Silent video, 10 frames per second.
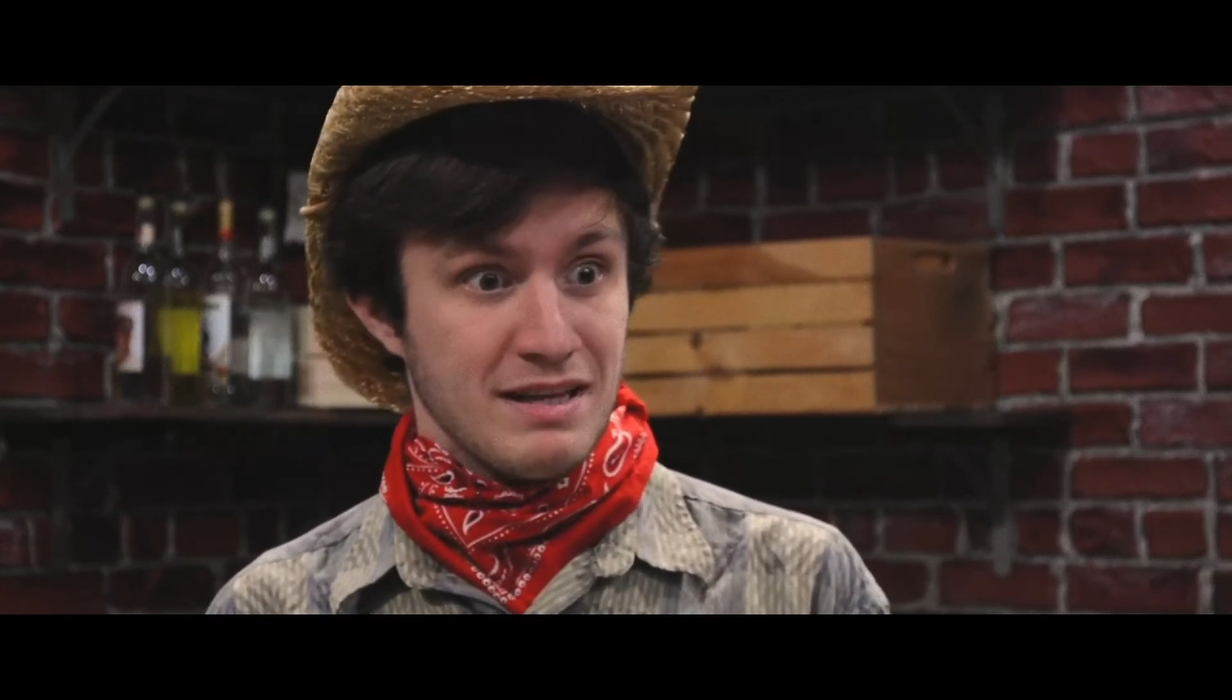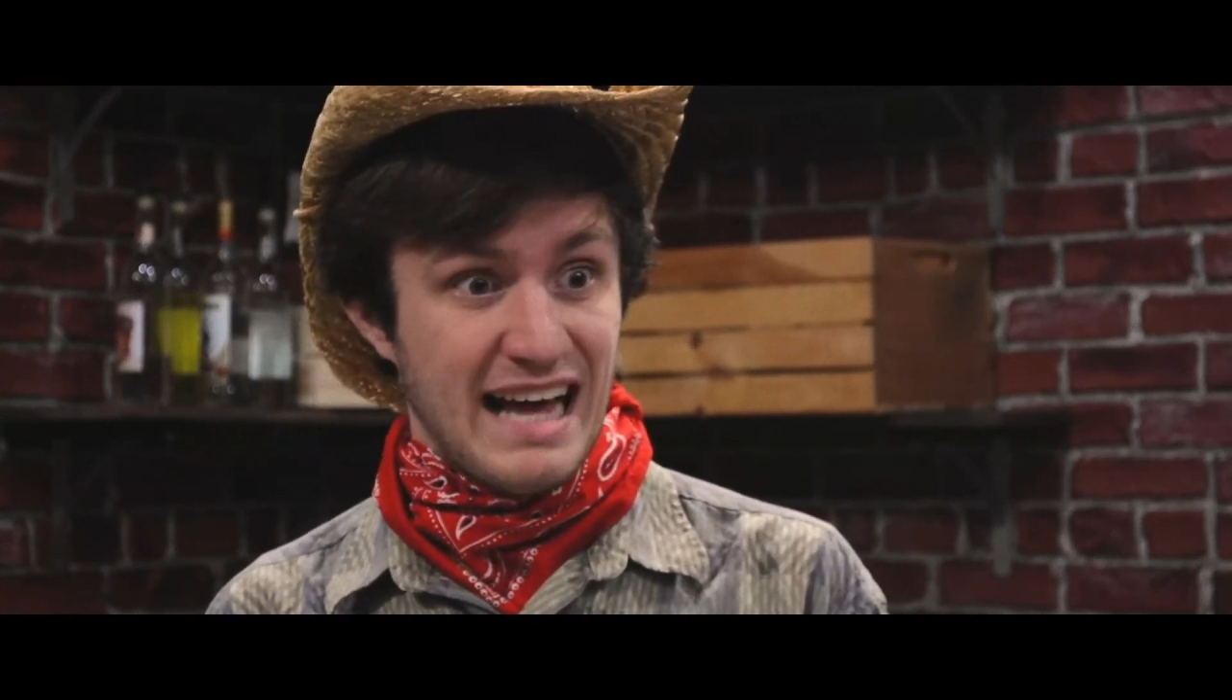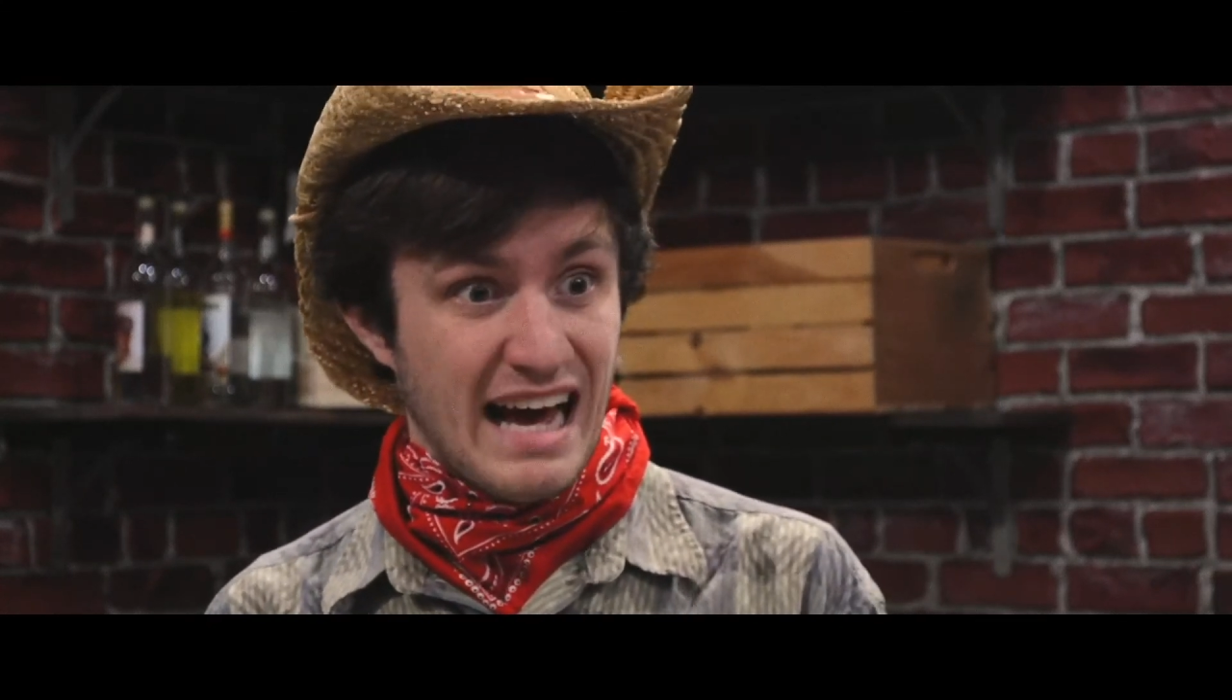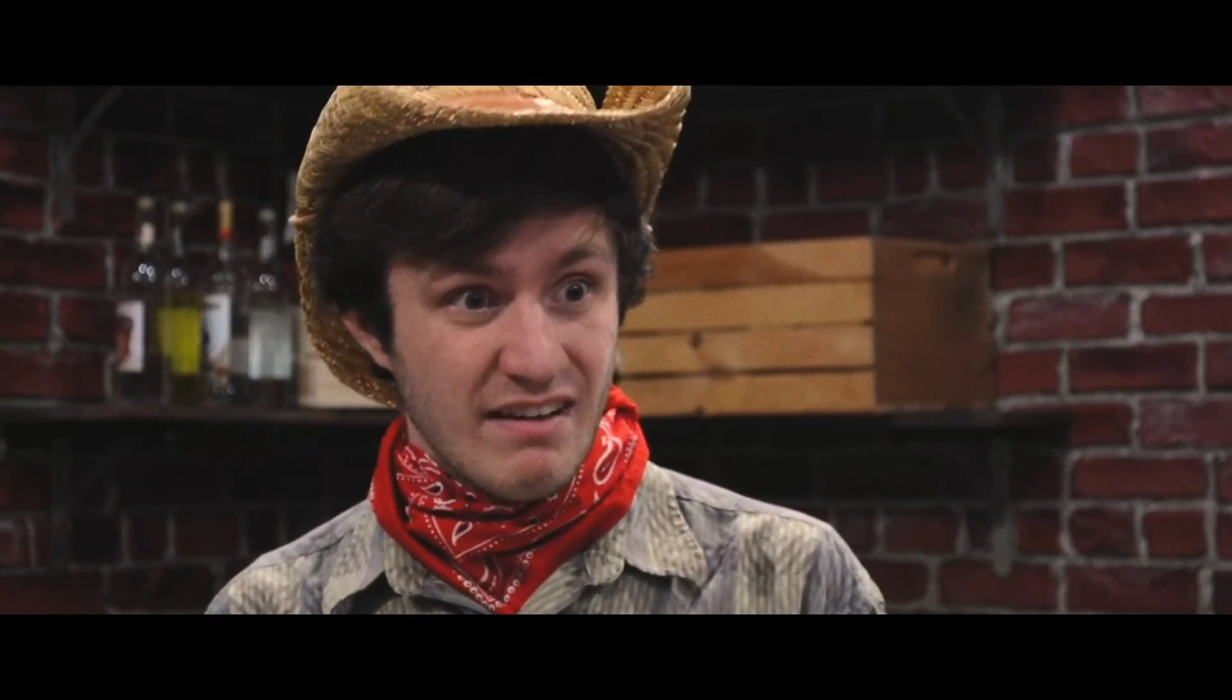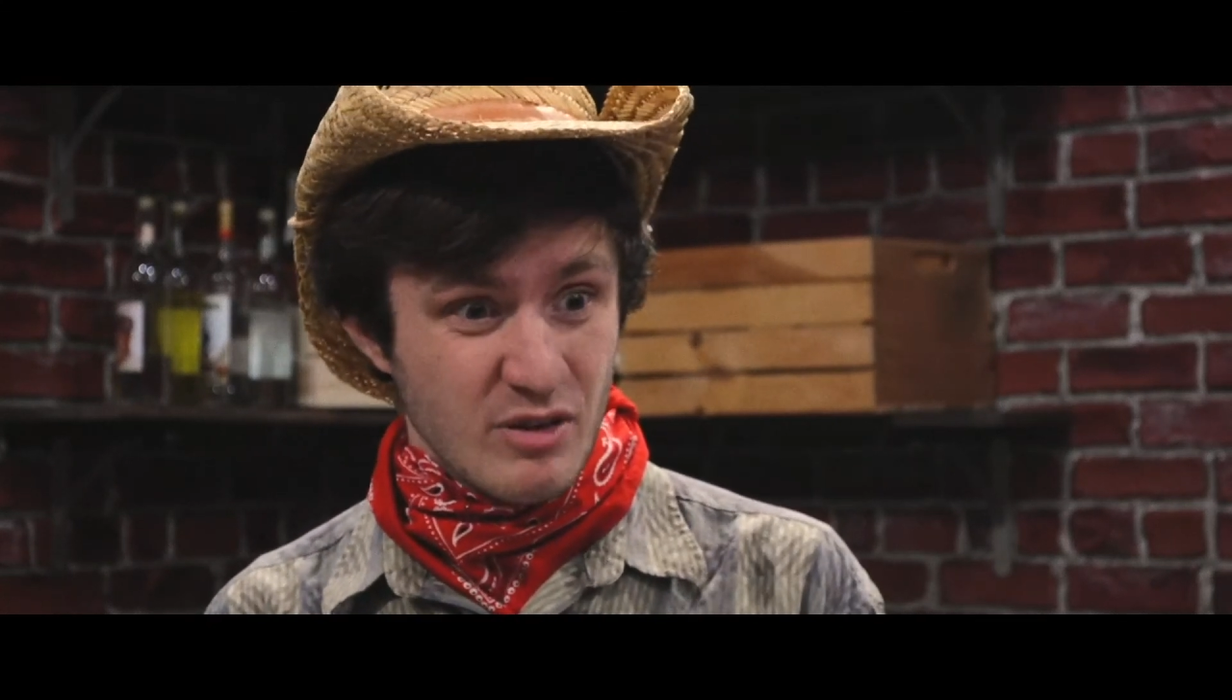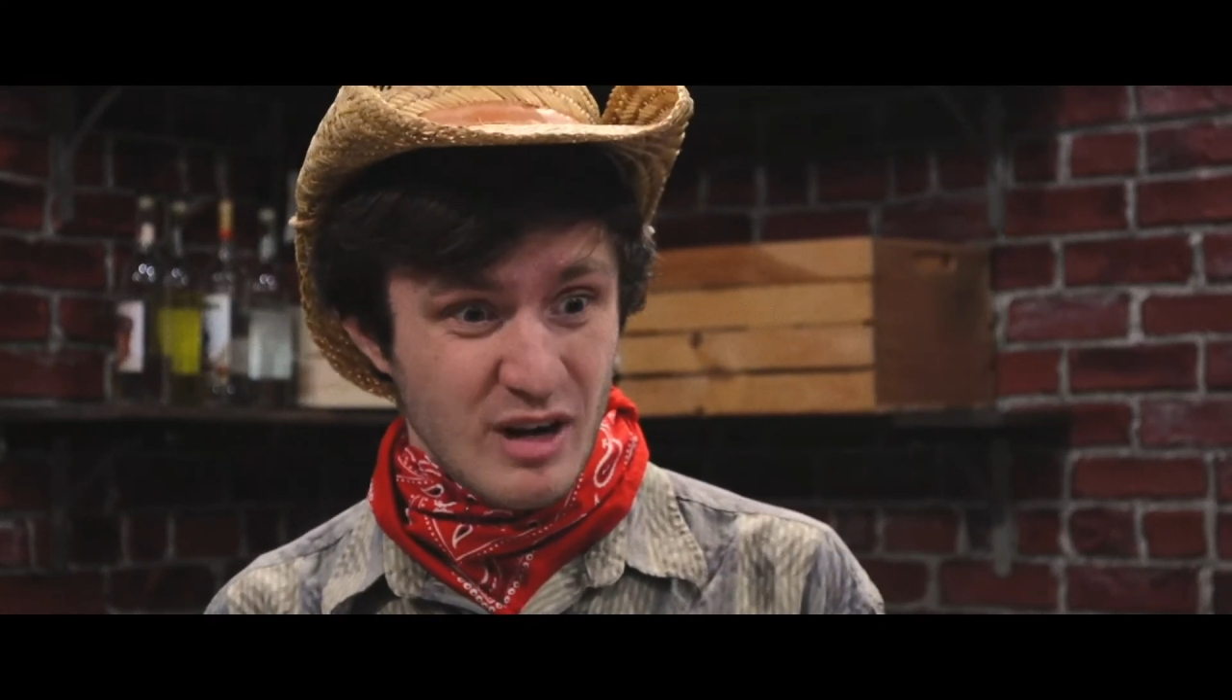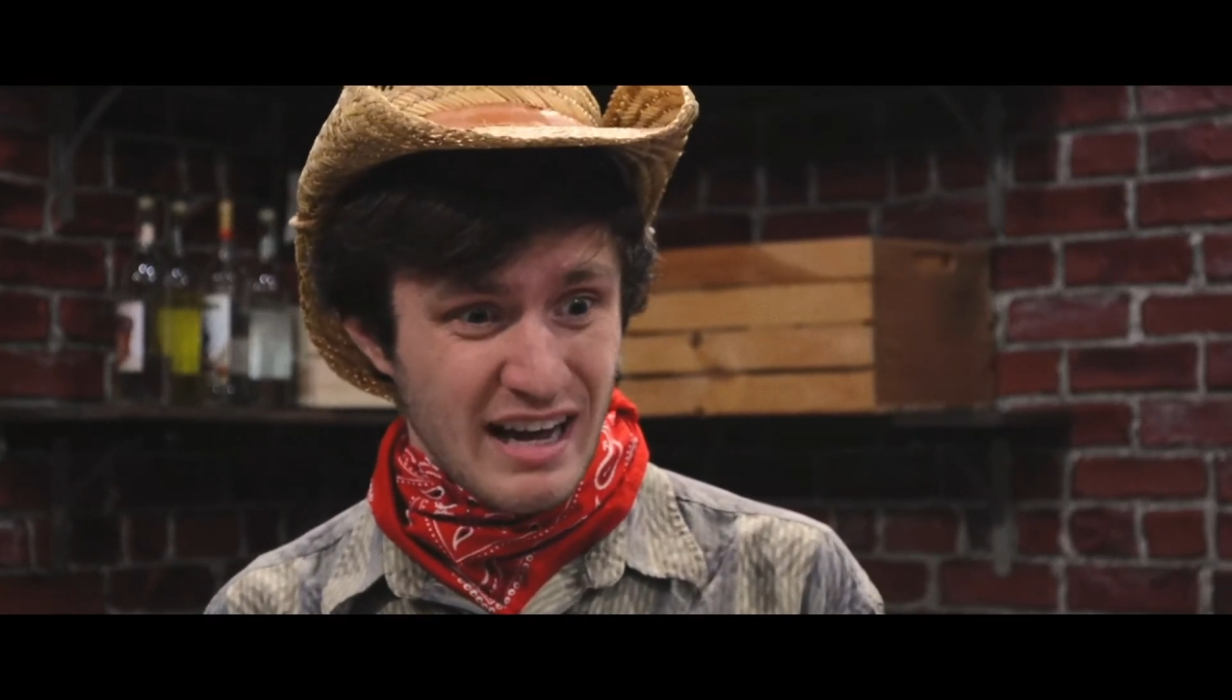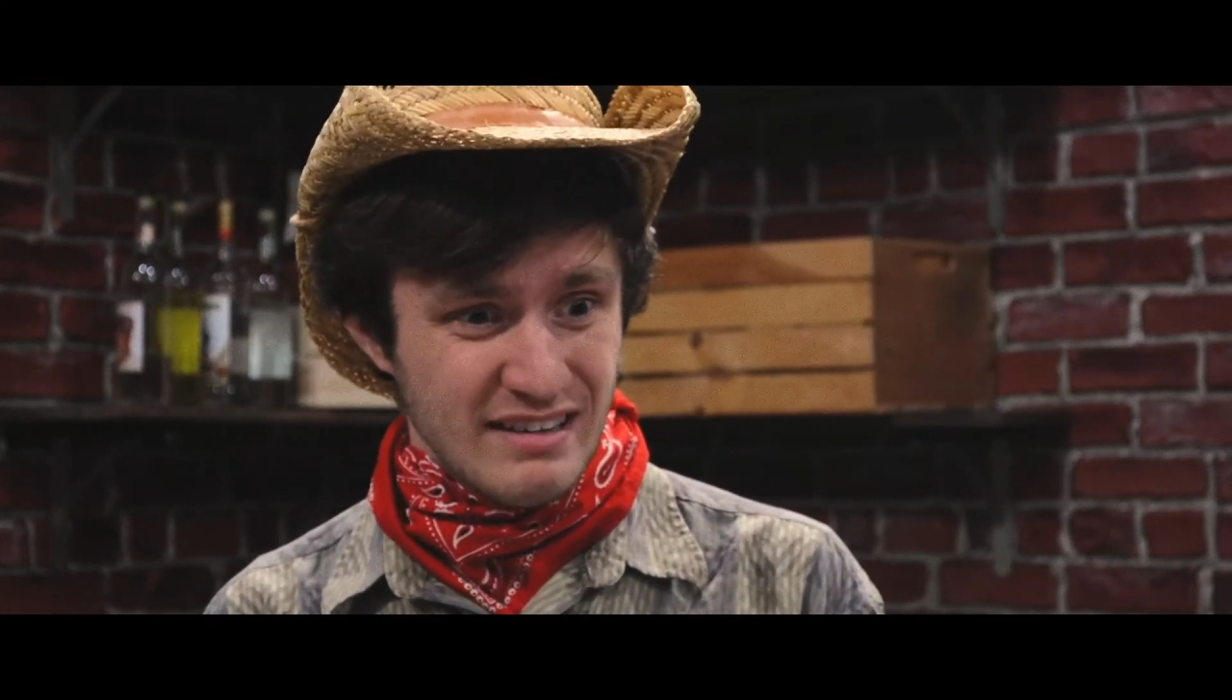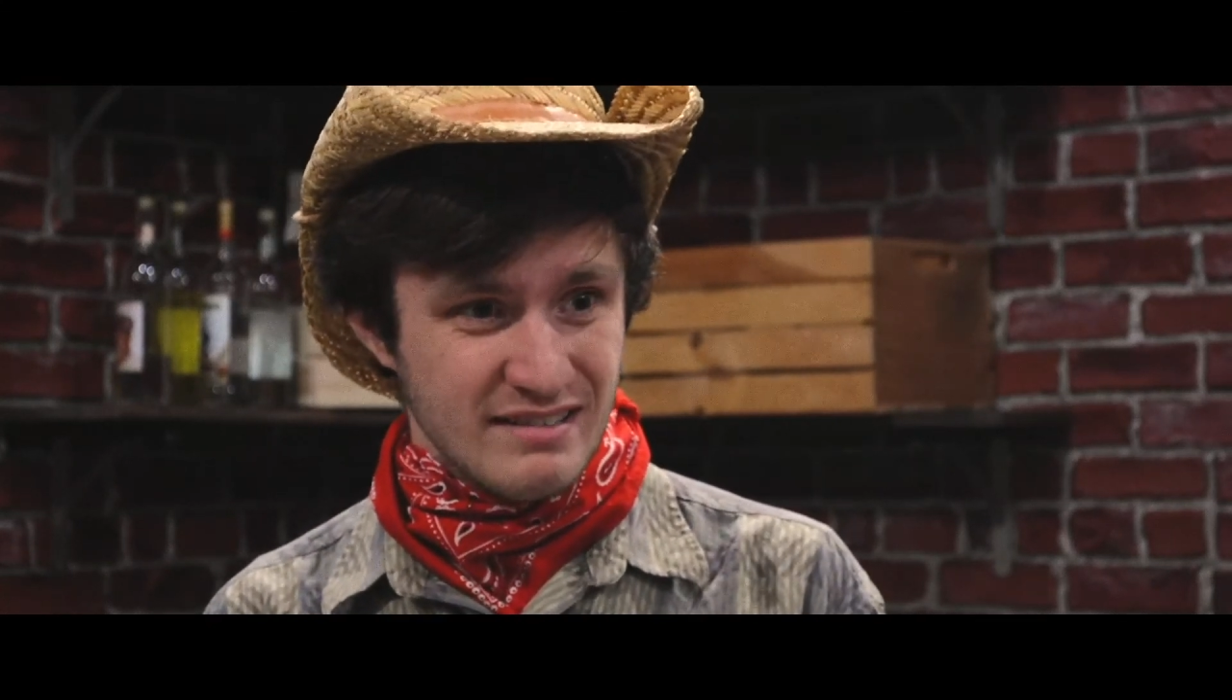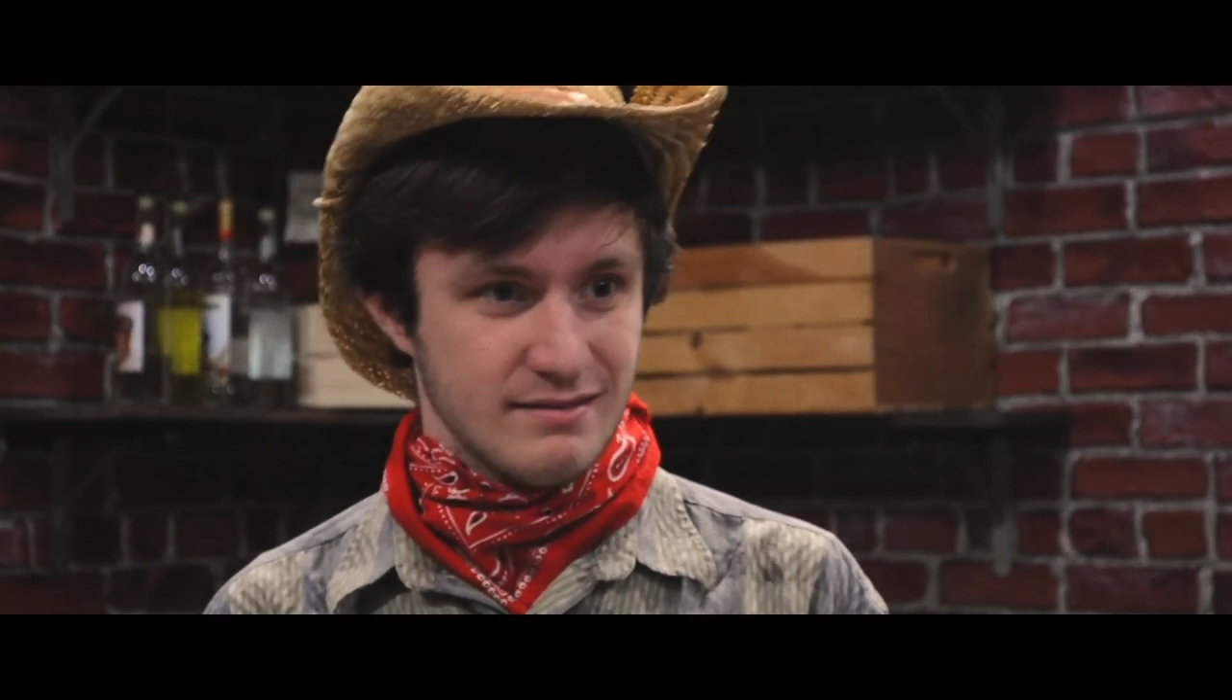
alive or not?